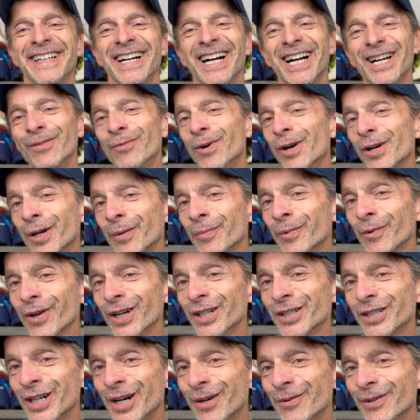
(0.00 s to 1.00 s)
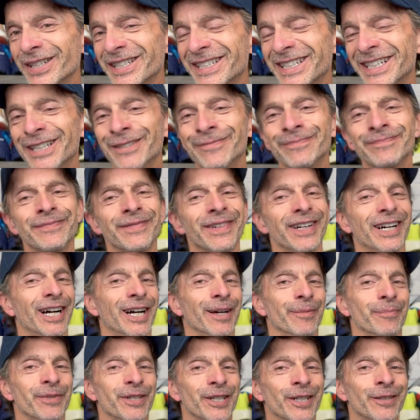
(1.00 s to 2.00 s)
Hi, and welcome to Run Tall with Tim.
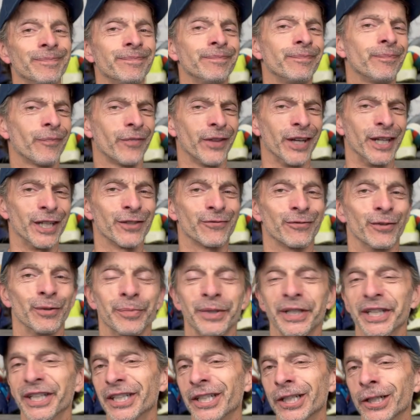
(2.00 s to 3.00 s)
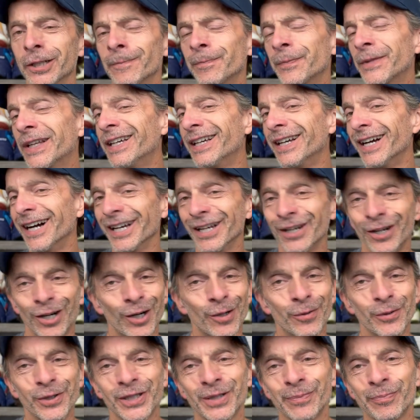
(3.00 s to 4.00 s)
I'm Tim. Thanks for being here. I
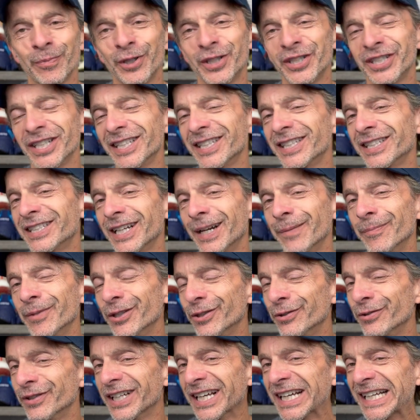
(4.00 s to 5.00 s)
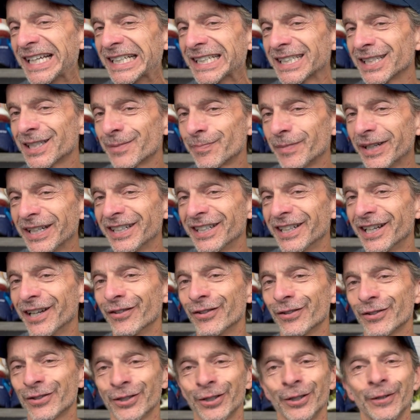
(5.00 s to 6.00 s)
always appreciate the time that you and I get to spend
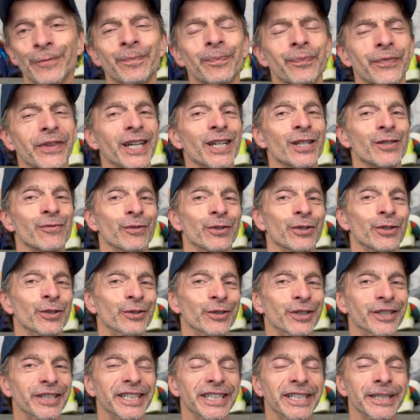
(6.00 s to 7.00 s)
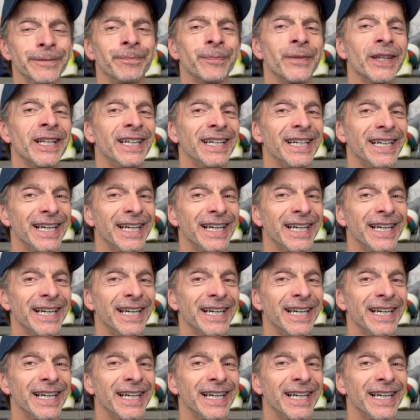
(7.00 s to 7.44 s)
together, so thanks for tuning in.